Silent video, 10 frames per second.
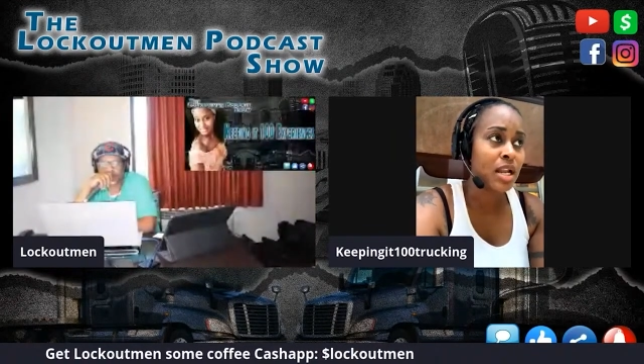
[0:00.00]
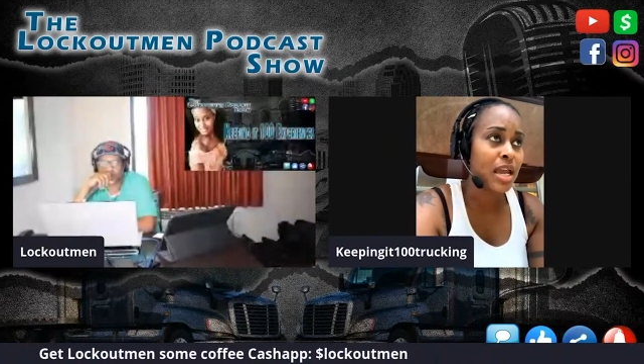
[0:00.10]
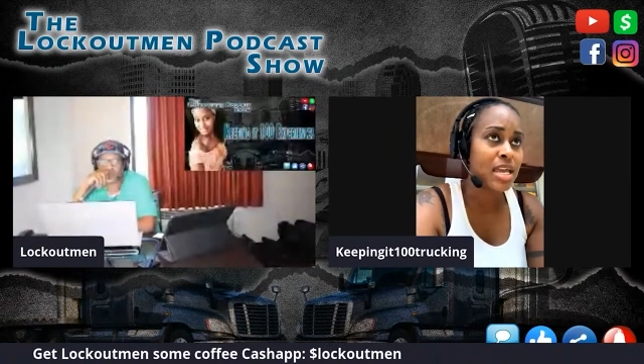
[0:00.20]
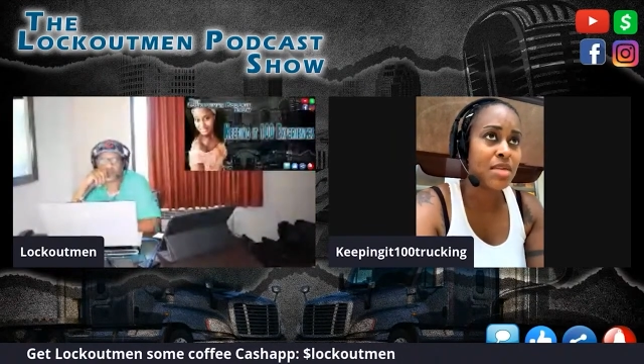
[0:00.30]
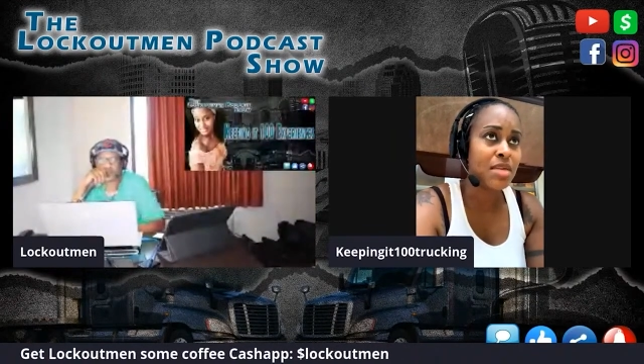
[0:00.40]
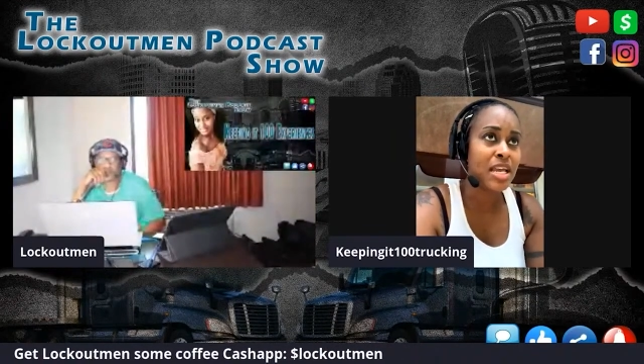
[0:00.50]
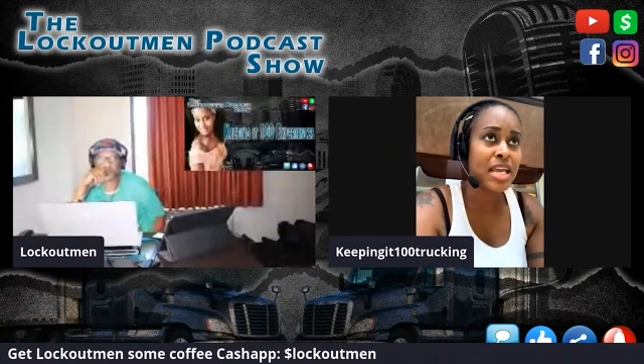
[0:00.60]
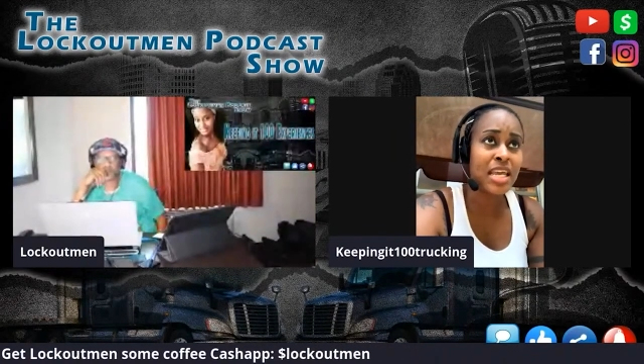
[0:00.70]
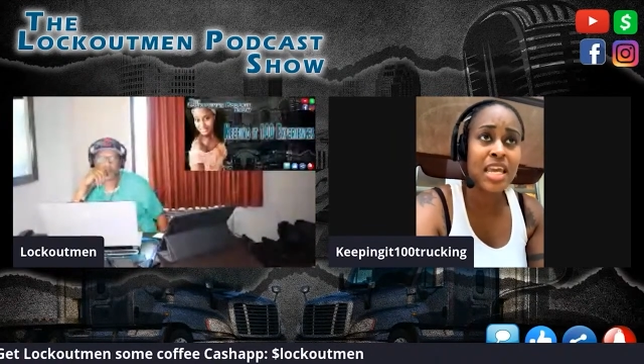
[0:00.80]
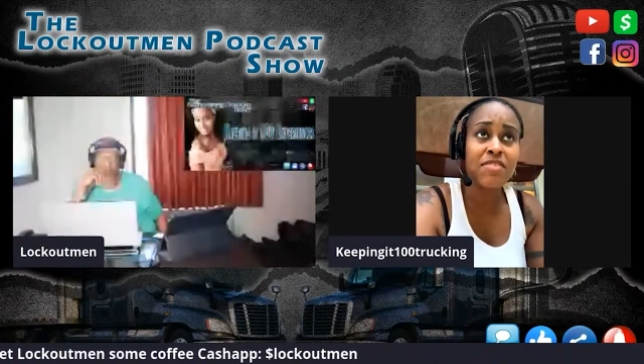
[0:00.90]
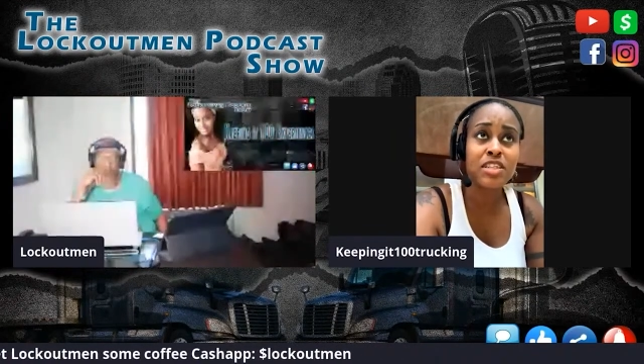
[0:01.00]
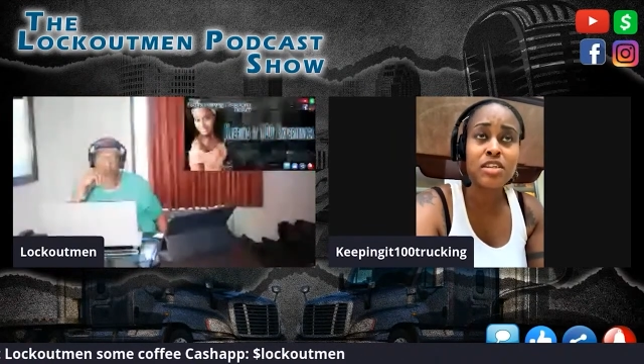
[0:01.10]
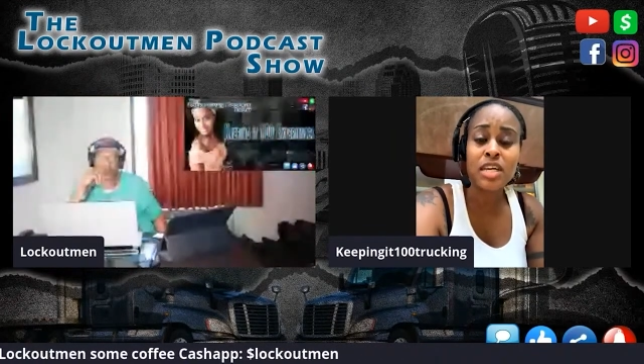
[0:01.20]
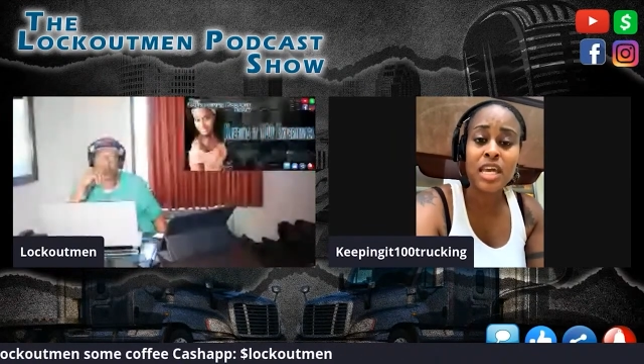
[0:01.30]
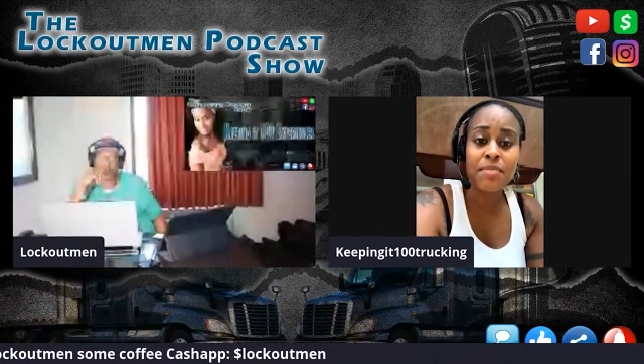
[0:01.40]
Like he made and he even
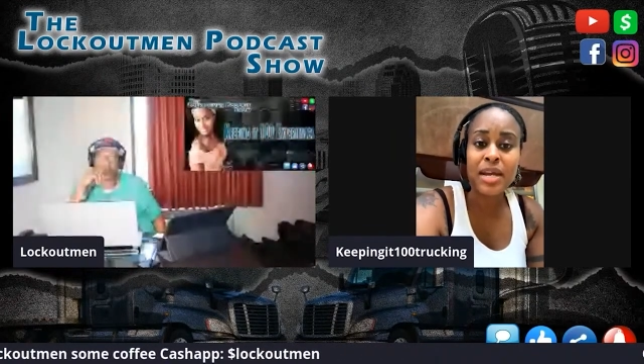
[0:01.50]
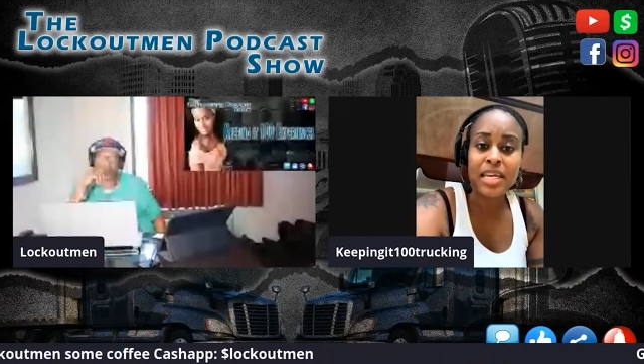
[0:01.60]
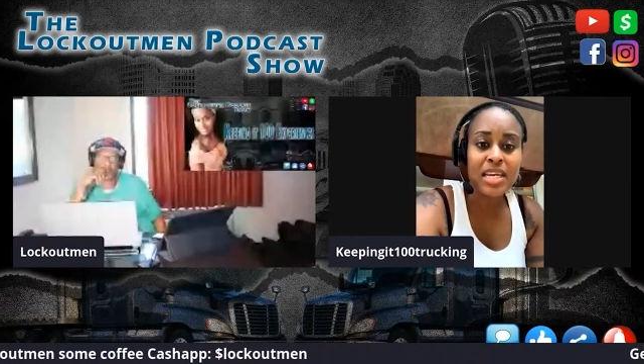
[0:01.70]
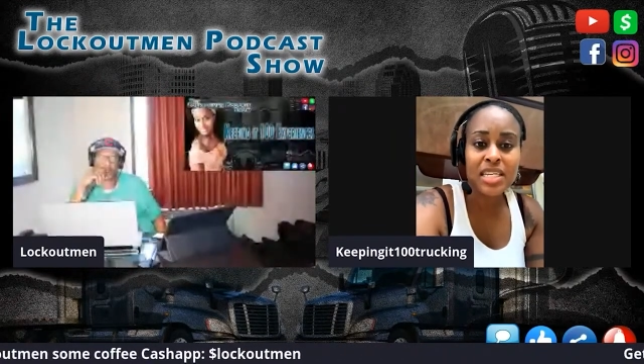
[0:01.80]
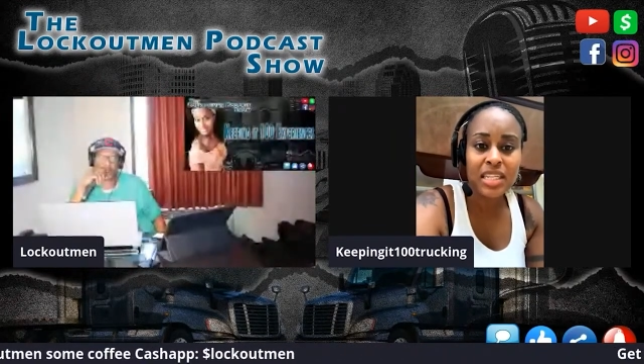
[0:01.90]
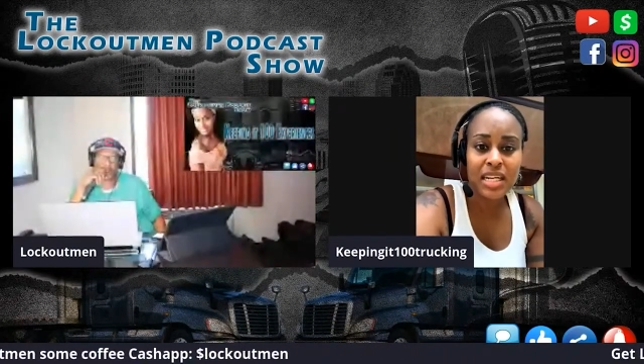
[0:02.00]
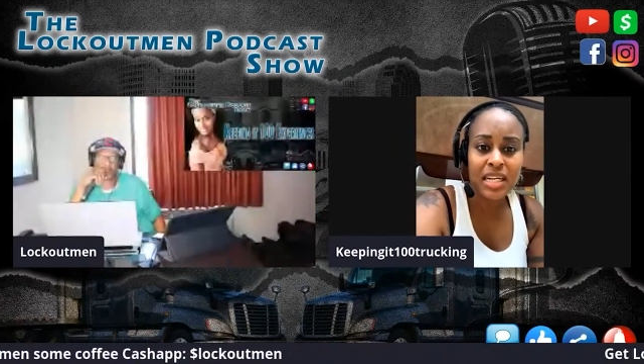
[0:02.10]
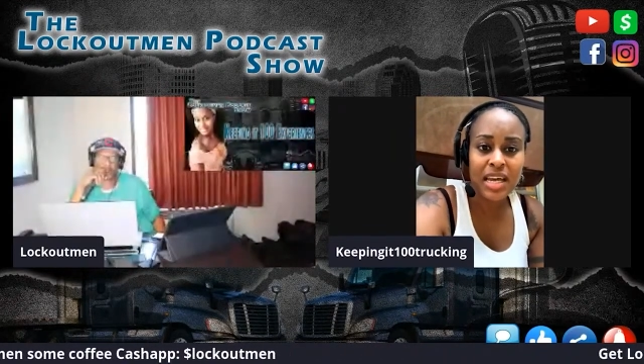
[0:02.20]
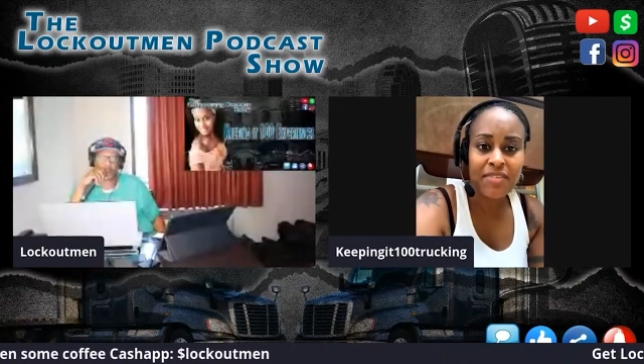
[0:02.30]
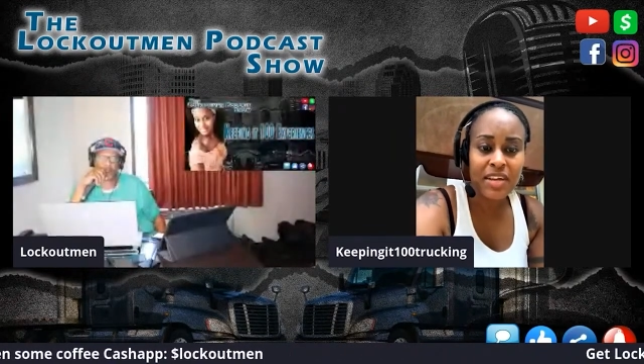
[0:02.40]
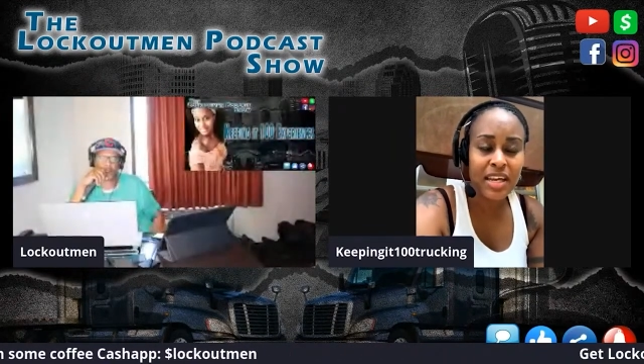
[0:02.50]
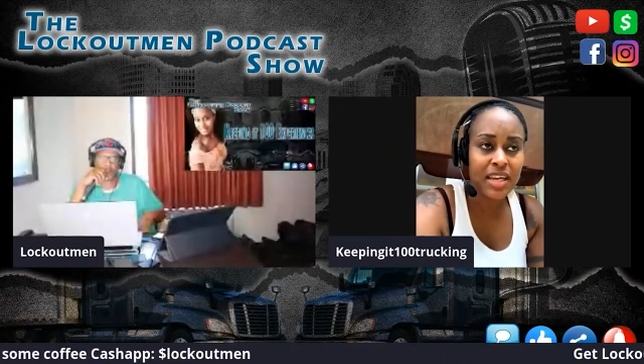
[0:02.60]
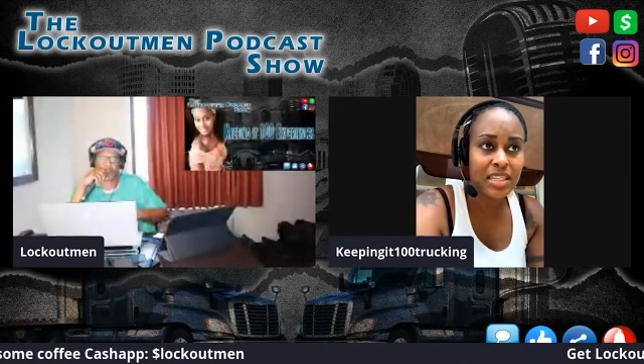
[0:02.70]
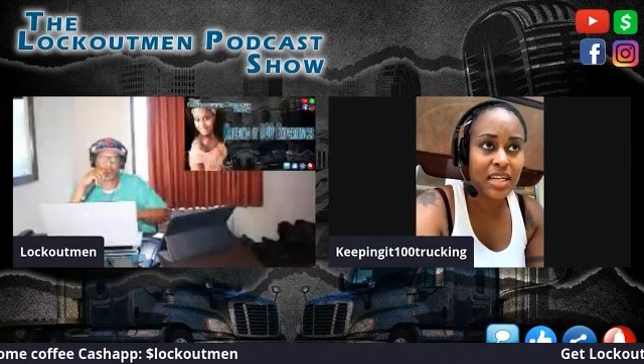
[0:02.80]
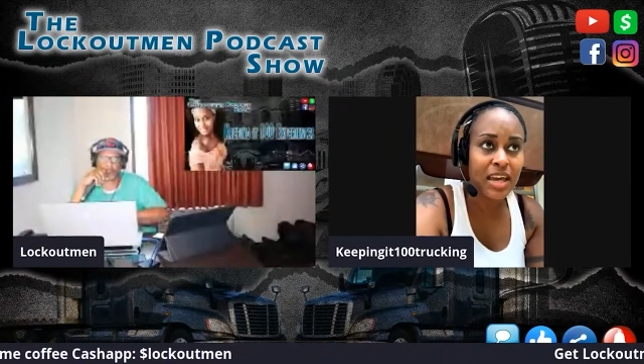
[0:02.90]
took care of my kids and I didn't have to ask.